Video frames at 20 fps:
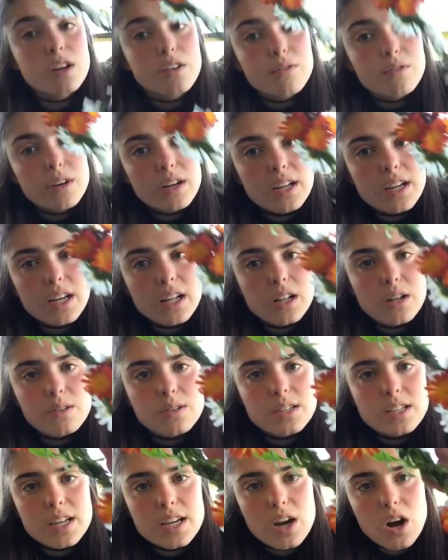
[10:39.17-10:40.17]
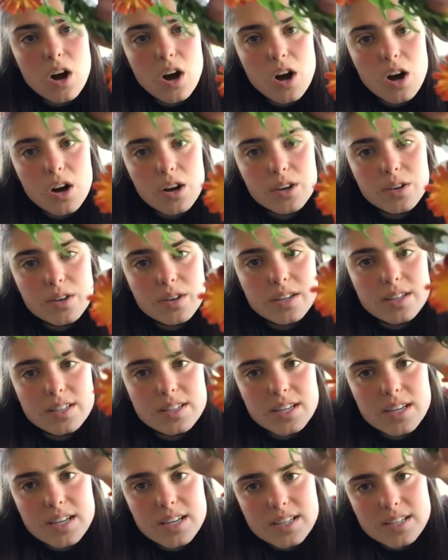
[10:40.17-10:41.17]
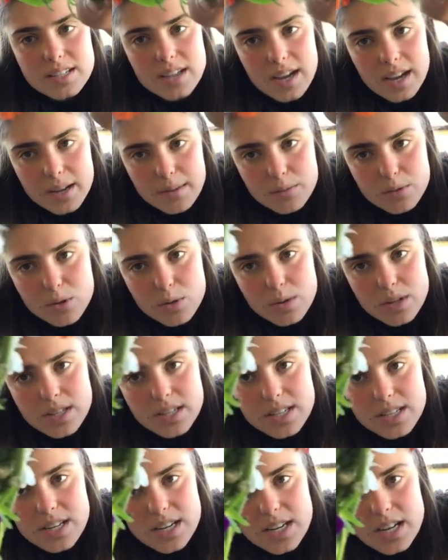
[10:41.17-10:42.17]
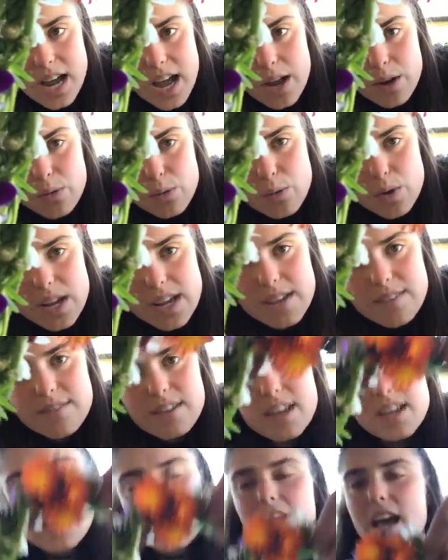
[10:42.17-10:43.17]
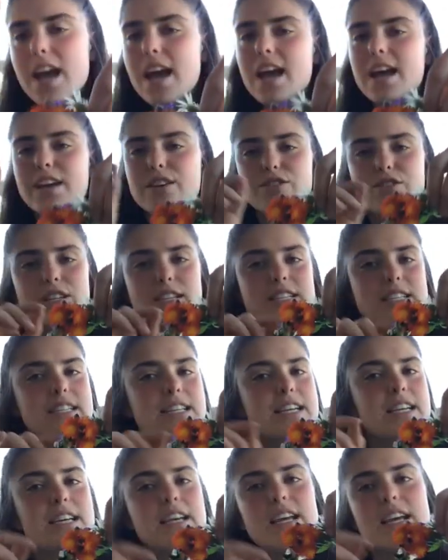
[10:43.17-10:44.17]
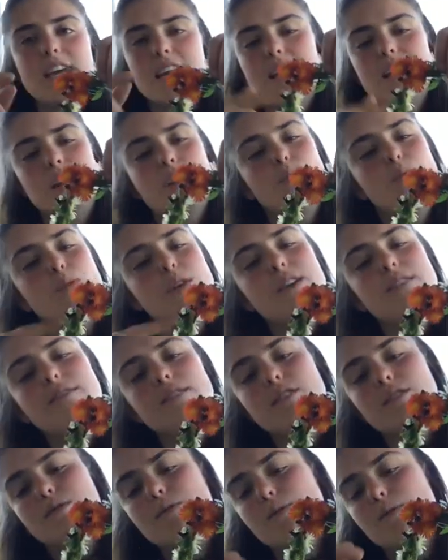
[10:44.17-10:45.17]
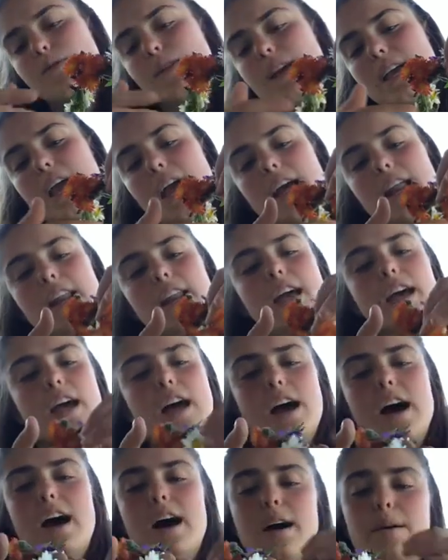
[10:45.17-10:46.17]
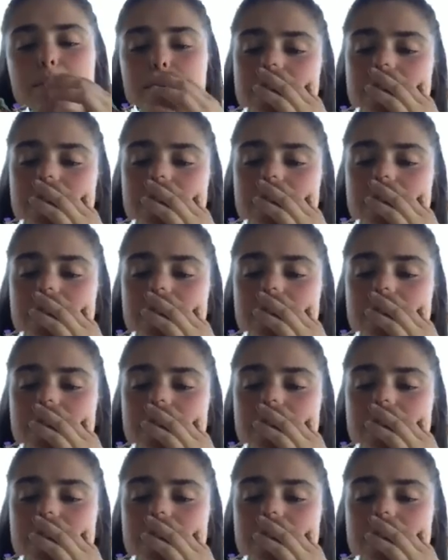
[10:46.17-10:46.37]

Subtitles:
really closely, all you can see is I am twisting and weaving and just sticking in and weaving through again. It